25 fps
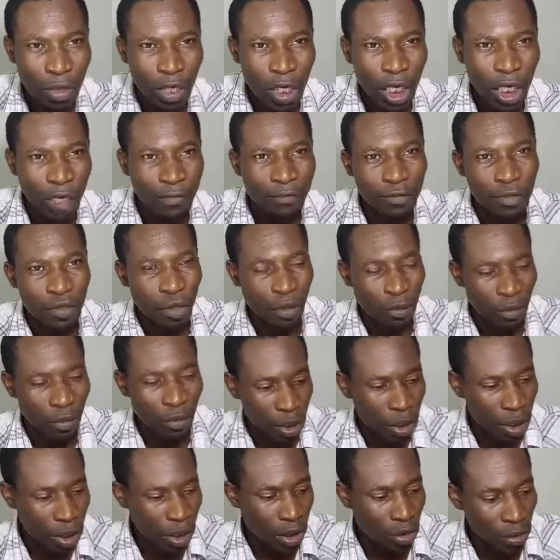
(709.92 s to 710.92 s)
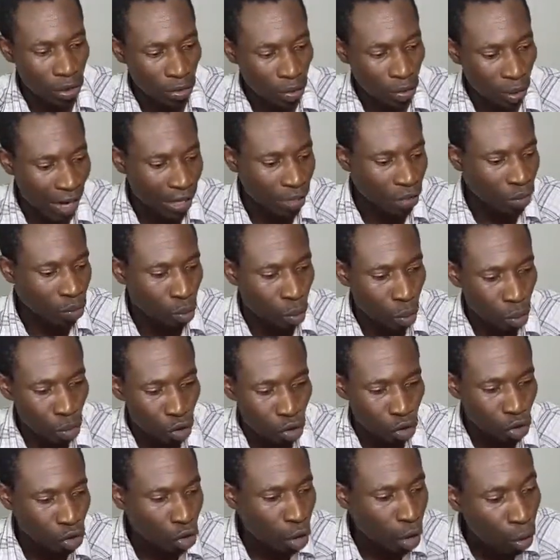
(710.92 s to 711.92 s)
If somebody wise
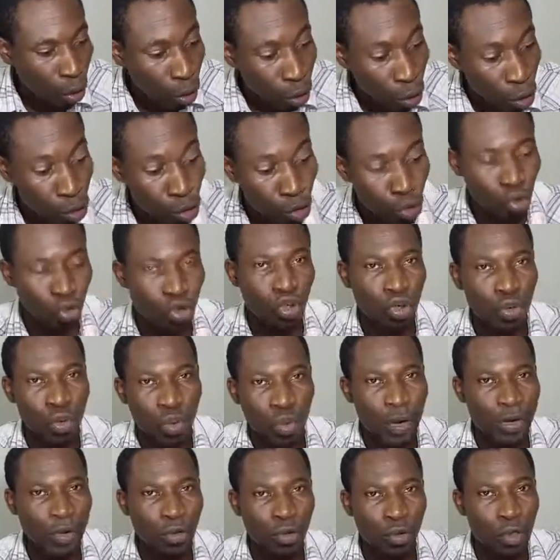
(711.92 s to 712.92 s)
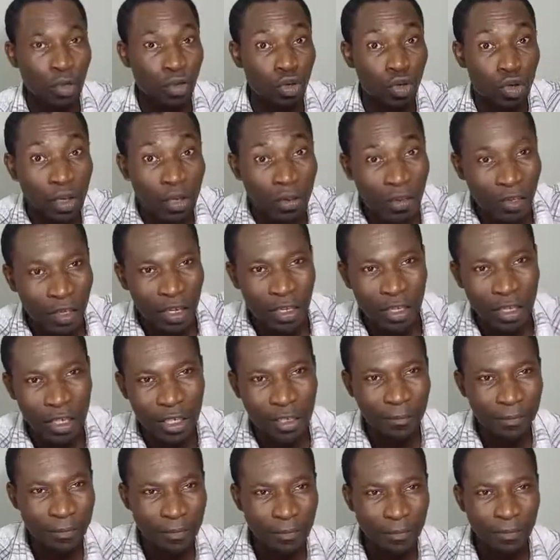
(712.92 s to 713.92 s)
was not close to you when you are doing
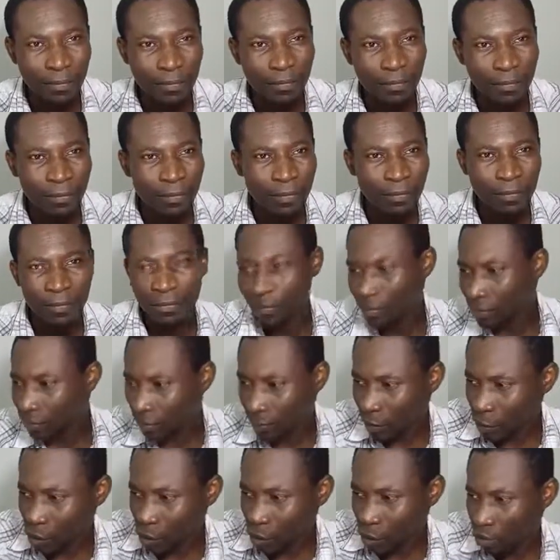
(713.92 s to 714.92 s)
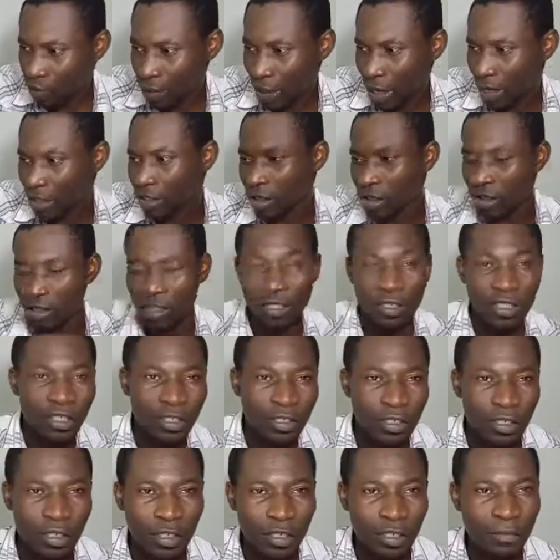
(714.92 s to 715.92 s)
this, you will practice these
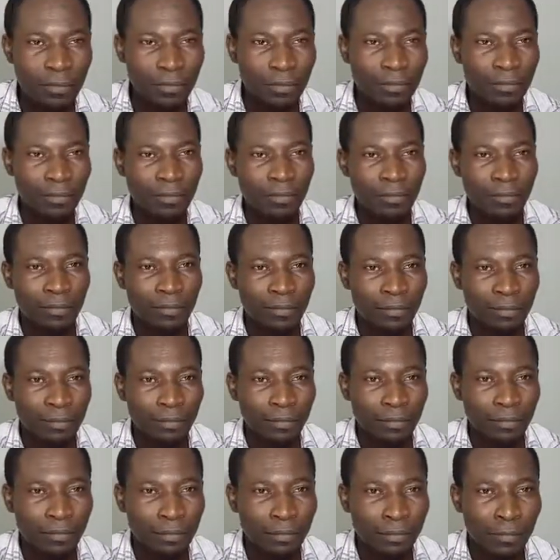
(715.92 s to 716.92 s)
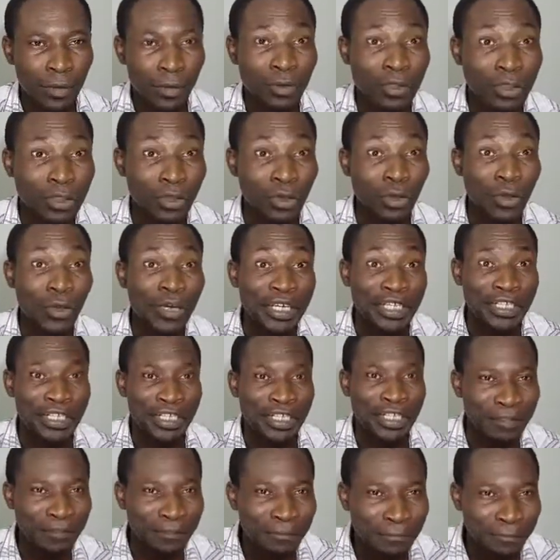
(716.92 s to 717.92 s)
things. Because it's so
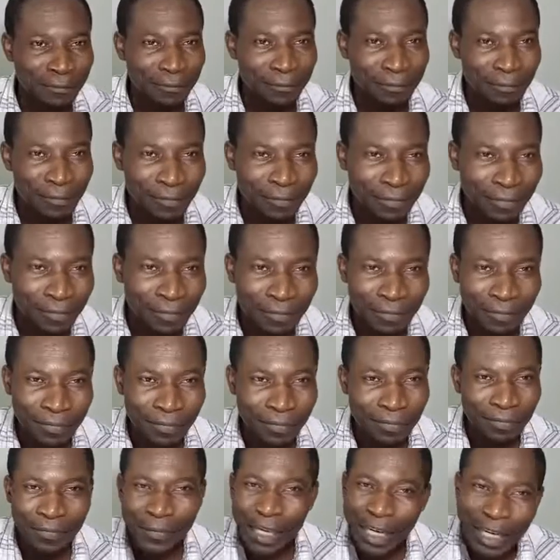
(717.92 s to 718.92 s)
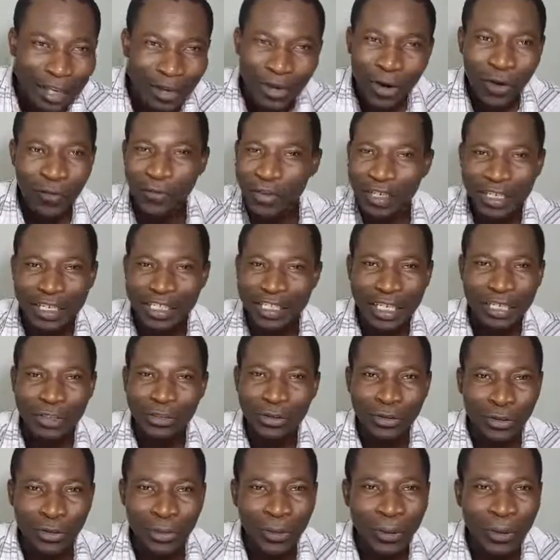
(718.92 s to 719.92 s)
easy. Any office that
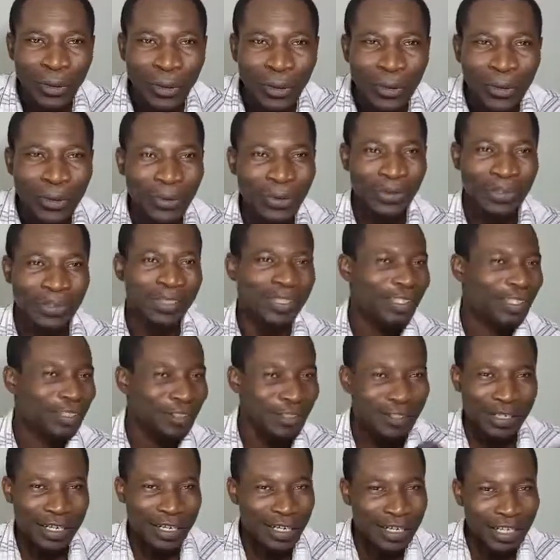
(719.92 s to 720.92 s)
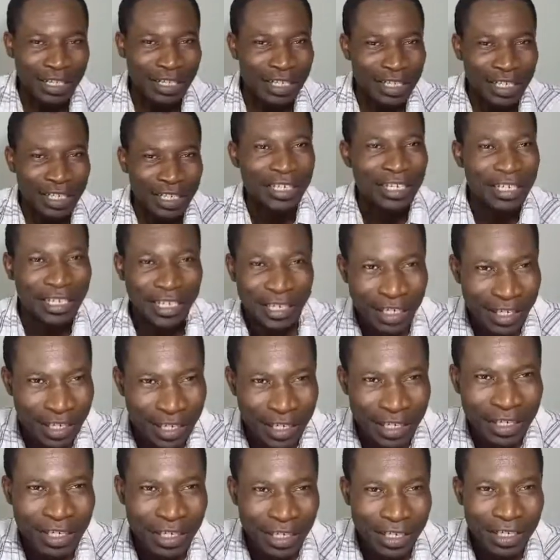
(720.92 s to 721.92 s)
you go, you can easily
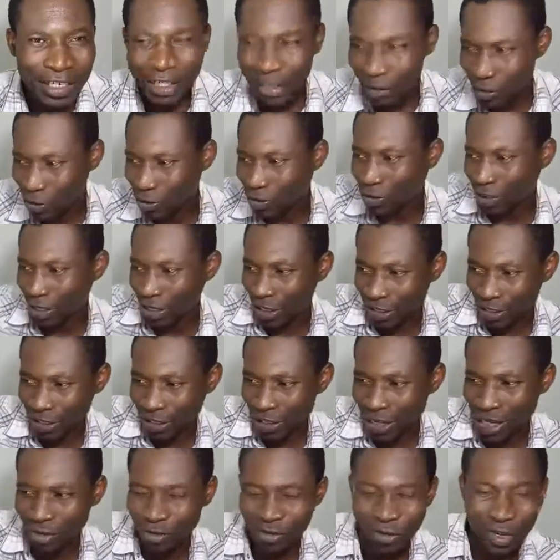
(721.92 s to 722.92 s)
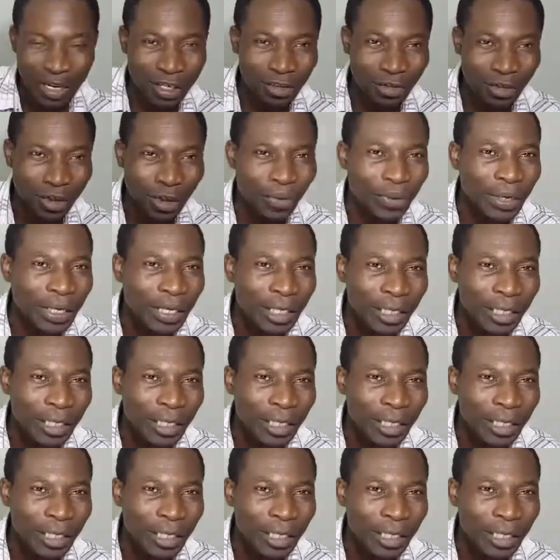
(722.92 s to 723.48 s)
do this and you get your way.